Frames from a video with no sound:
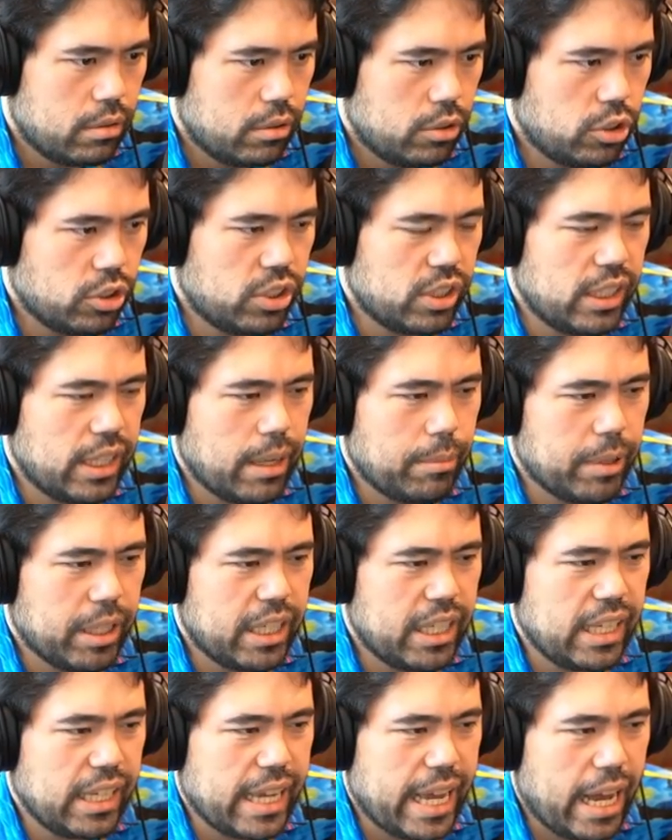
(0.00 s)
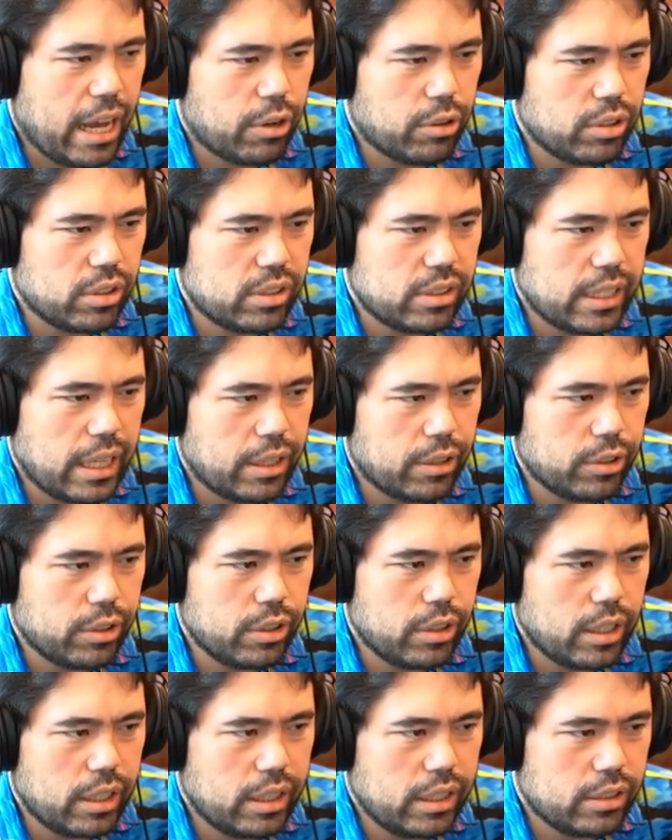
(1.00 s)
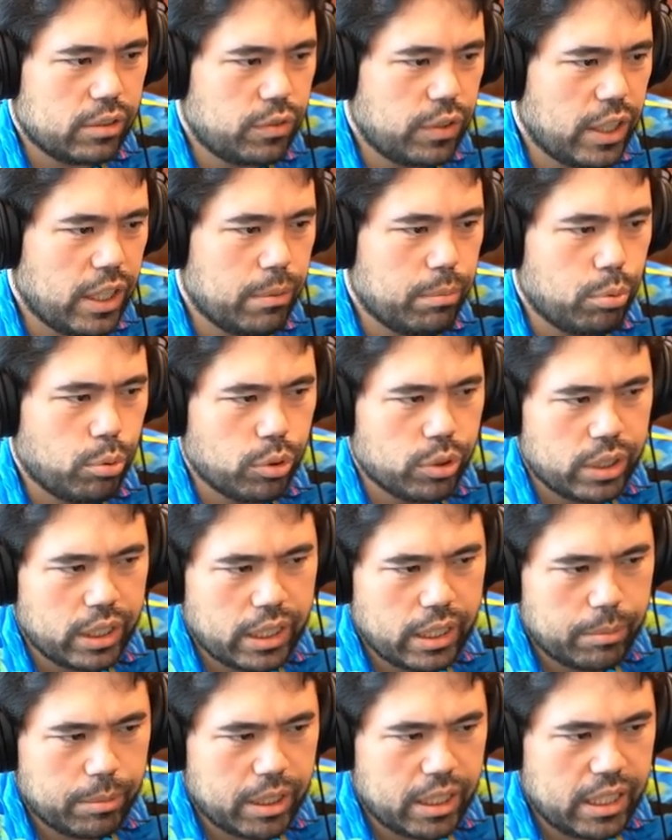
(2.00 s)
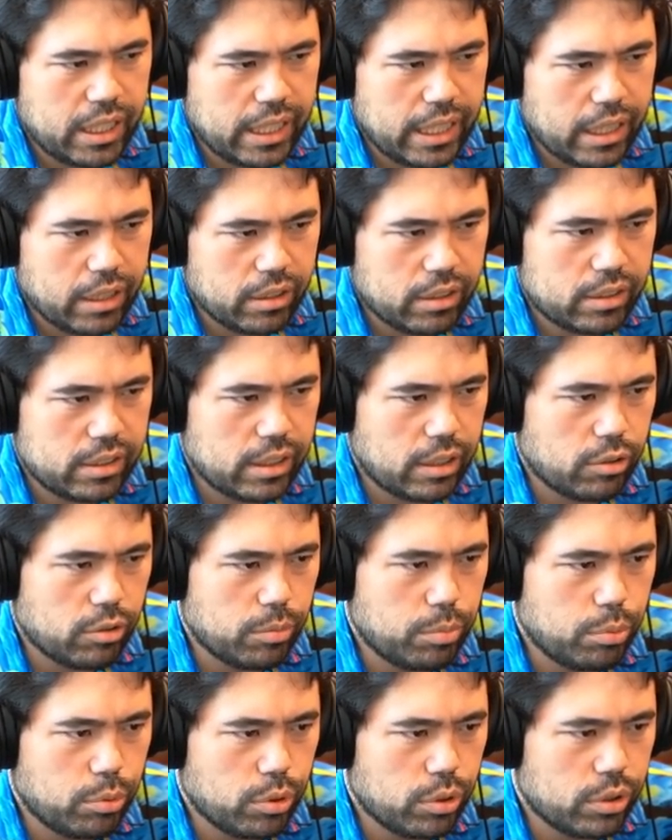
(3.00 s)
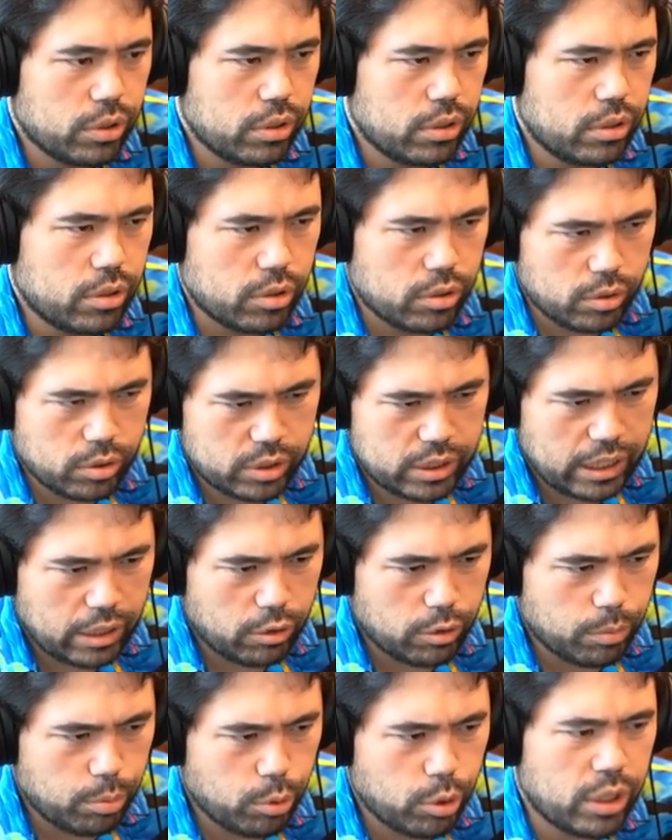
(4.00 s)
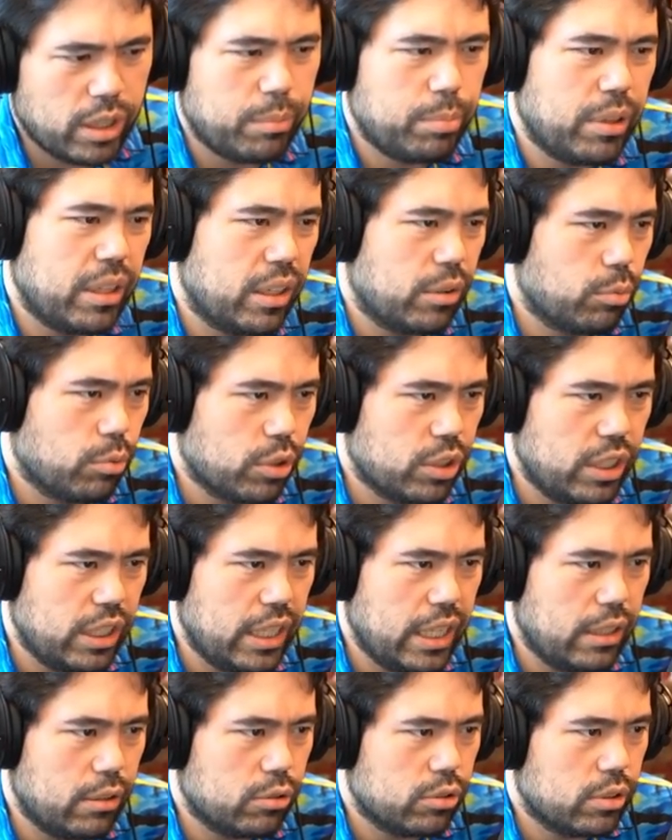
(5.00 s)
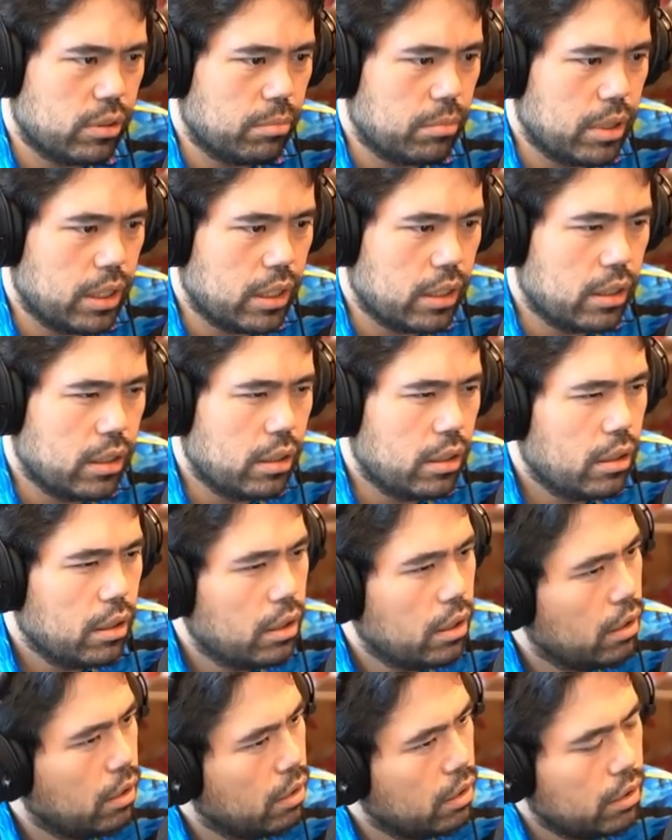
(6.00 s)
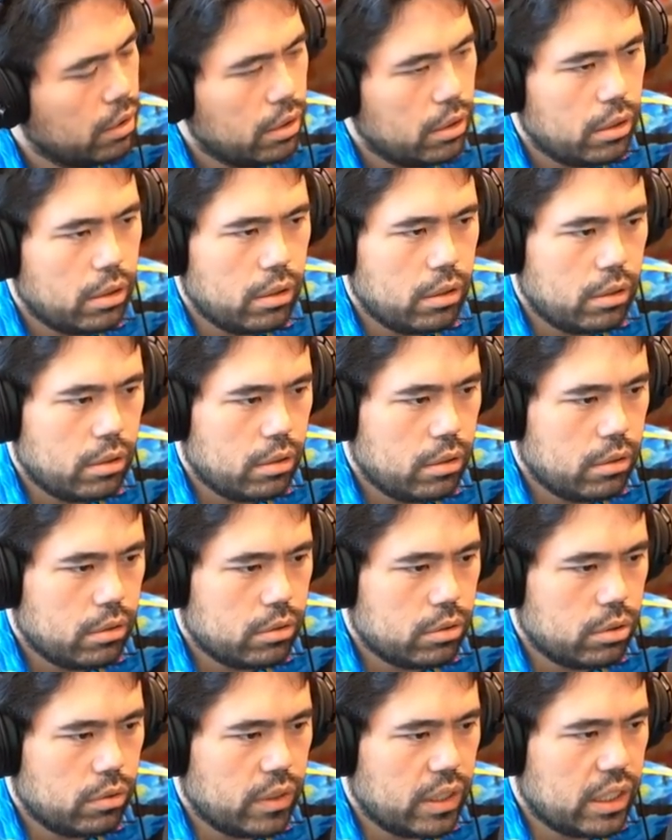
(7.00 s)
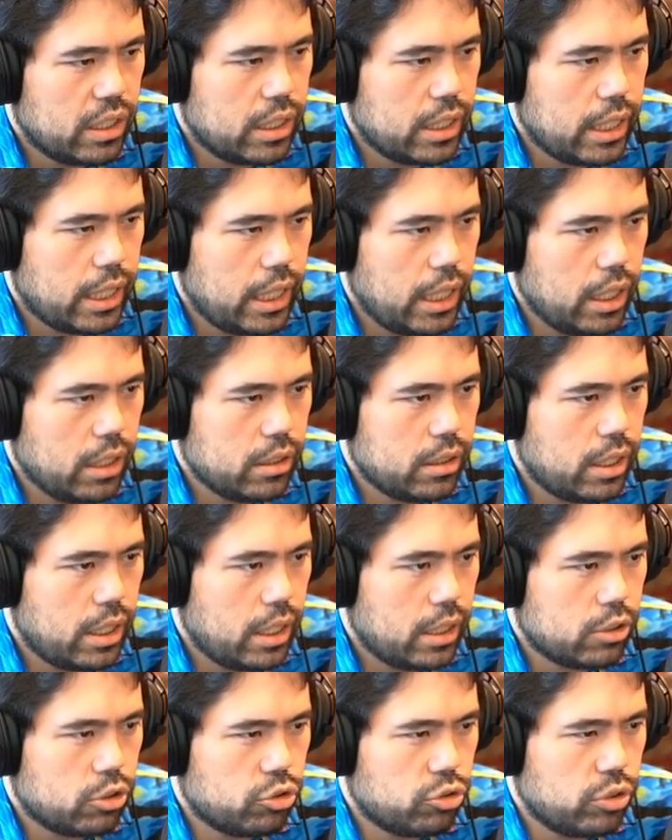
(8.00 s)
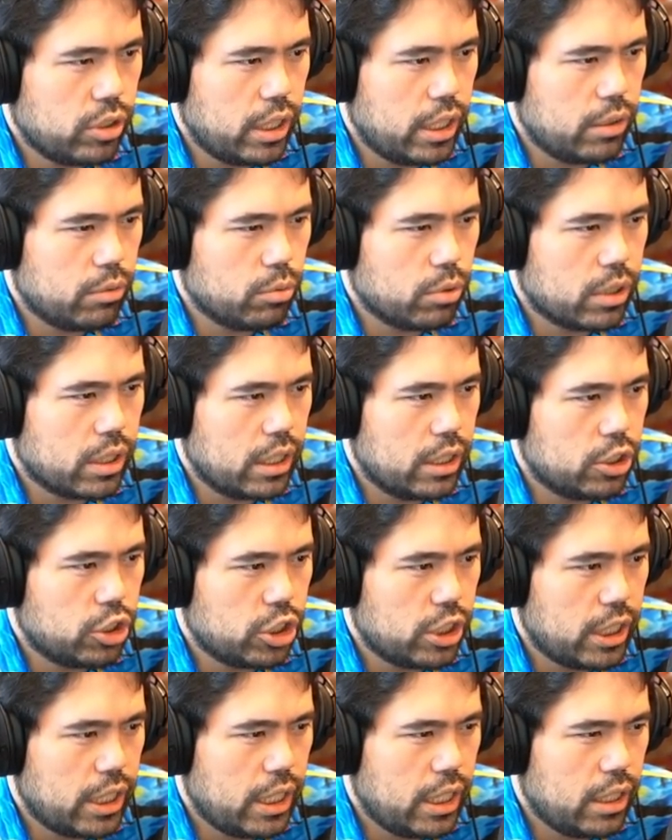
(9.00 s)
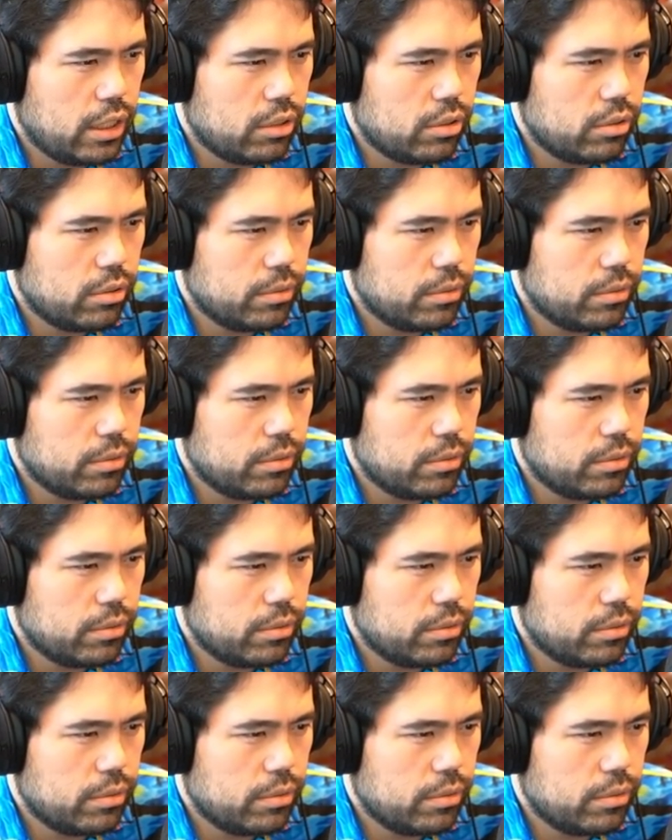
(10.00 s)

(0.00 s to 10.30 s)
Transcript: just to get my king out of the center here I think it's very important that I get my king out of the center of the board or, or center of the board and I play like rook 8 or something if I take take trade and rook h8